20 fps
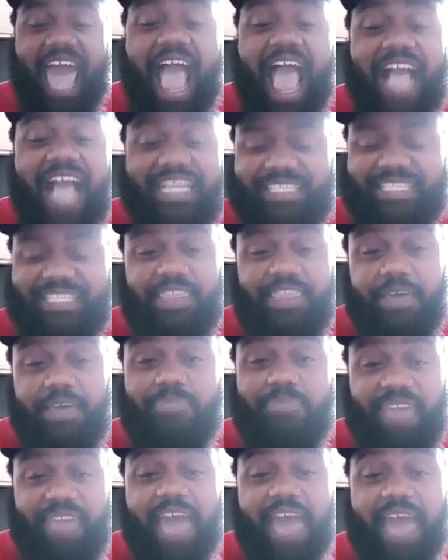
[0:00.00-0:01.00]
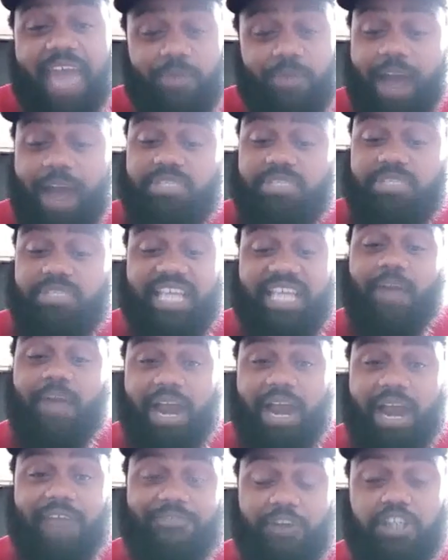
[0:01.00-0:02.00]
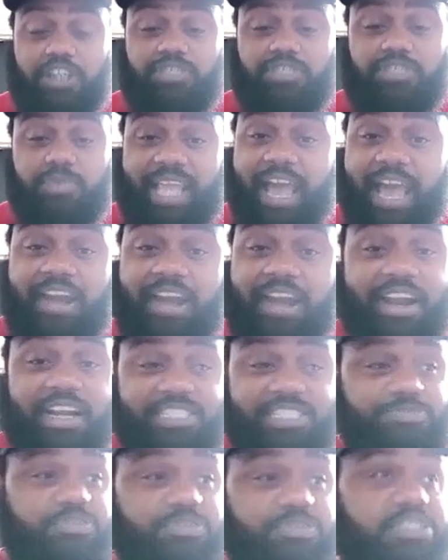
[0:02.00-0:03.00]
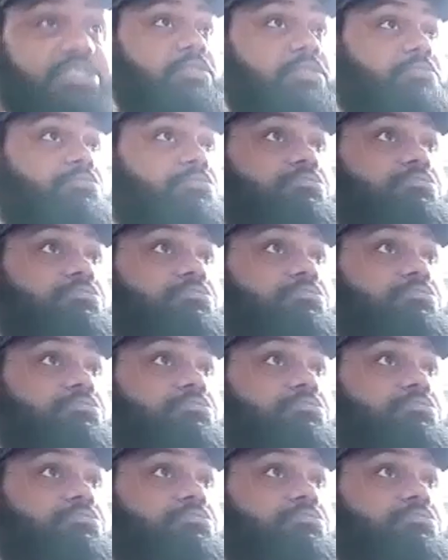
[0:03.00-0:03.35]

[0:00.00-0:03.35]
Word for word: asked them that when I was there, when I first went down there, and this was